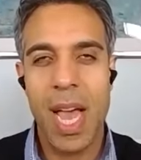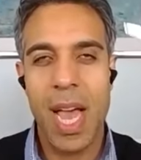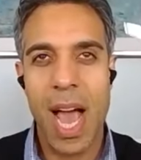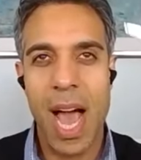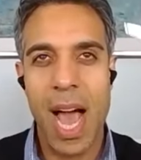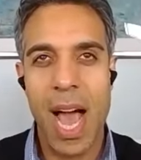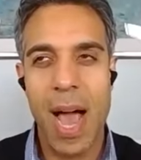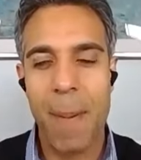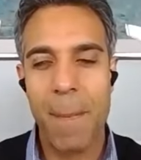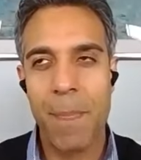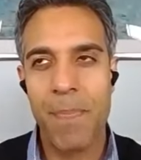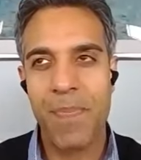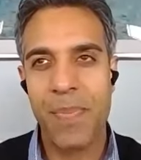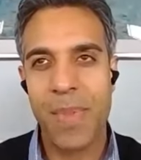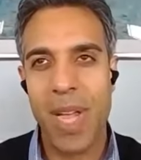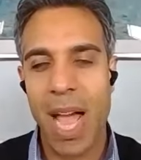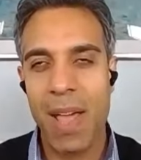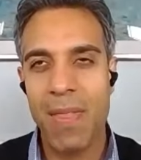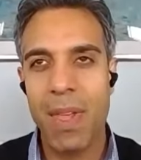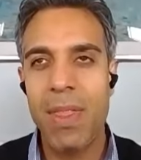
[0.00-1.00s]

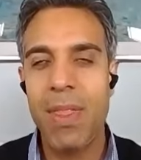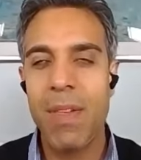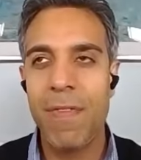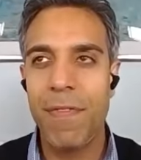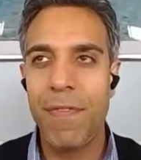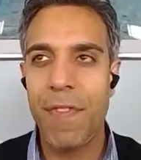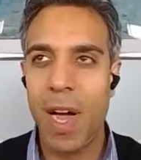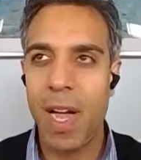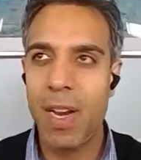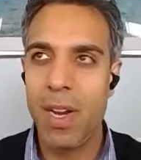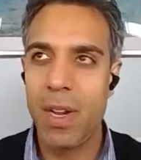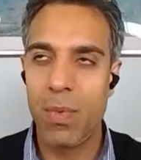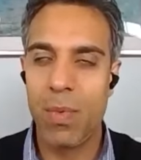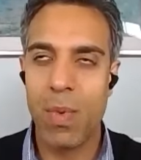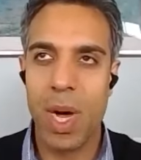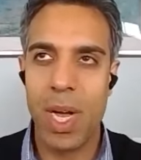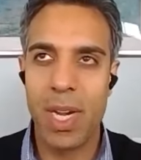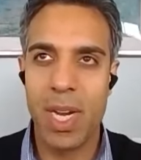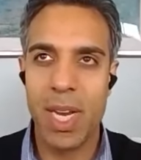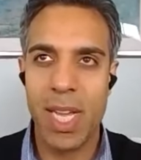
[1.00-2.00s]
And then the final
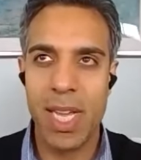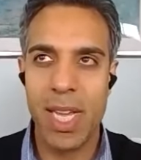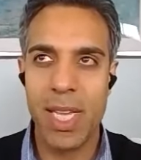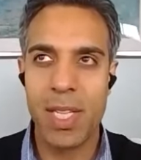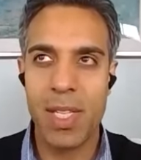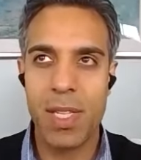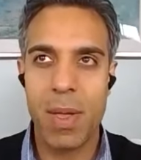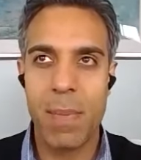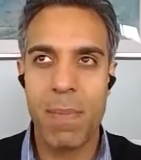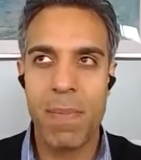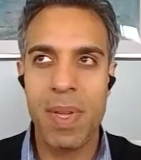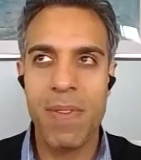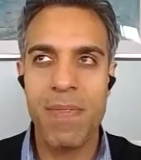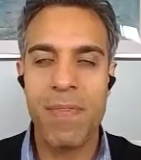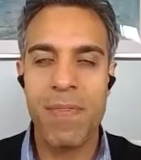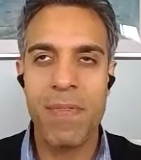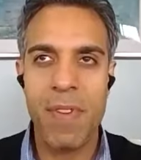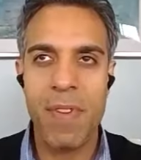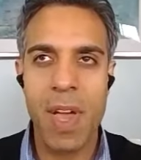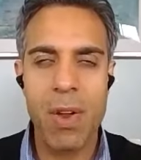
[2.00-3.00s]
one is be
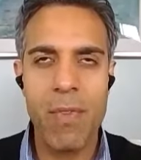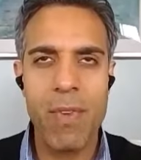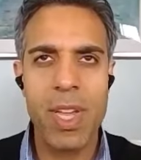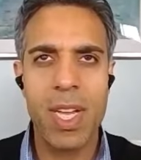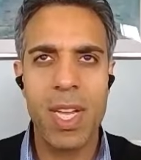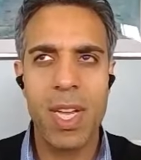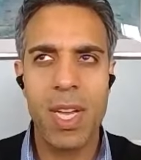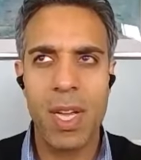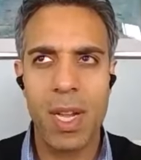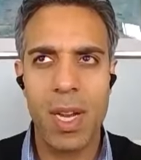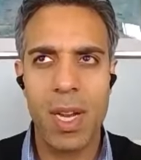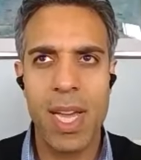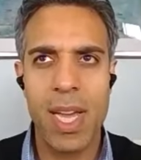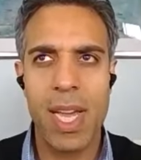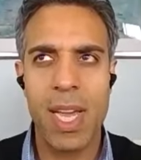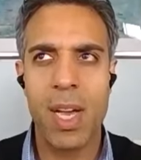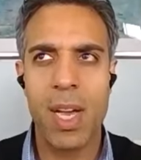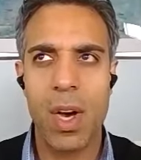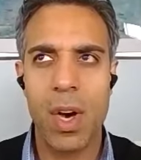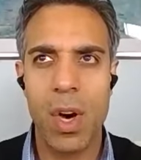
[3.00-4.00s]
very
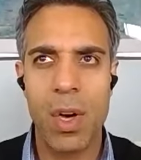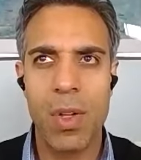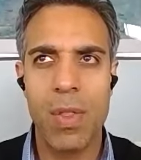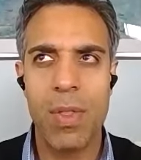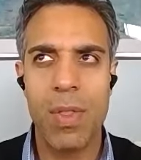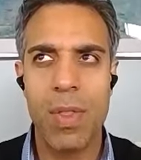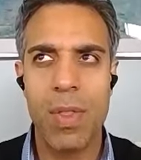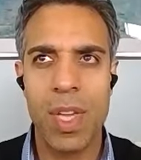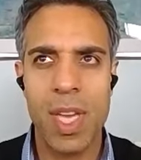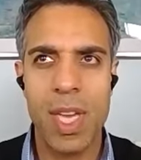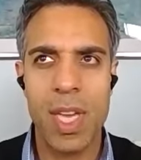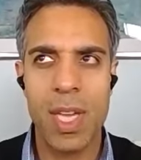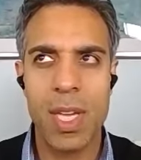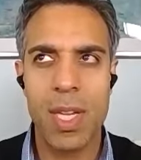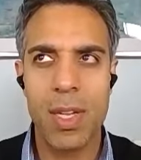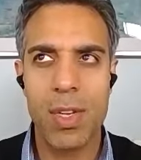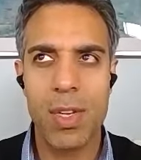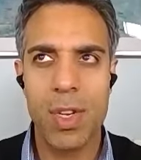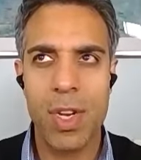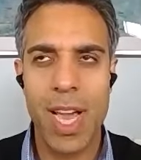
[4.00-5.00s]
clear on
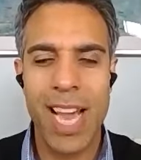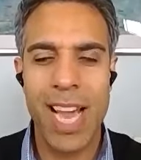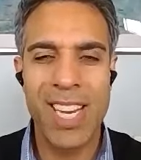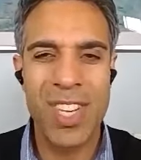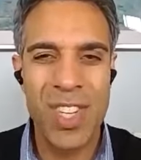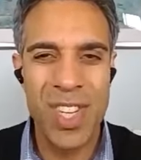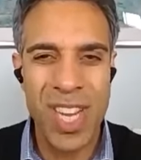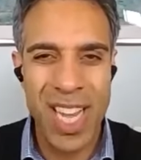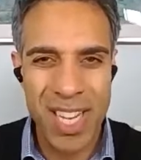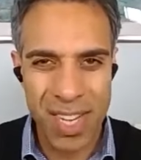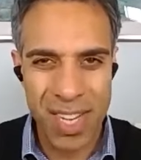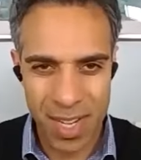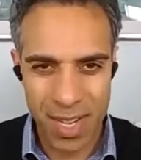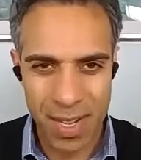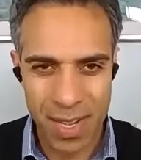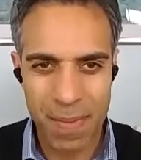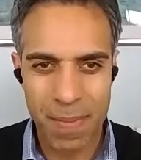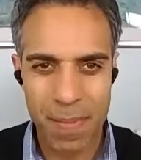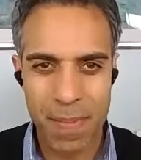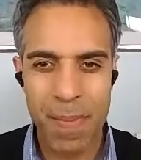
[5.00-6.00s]
the
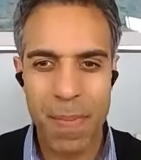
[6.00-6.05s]
agenda,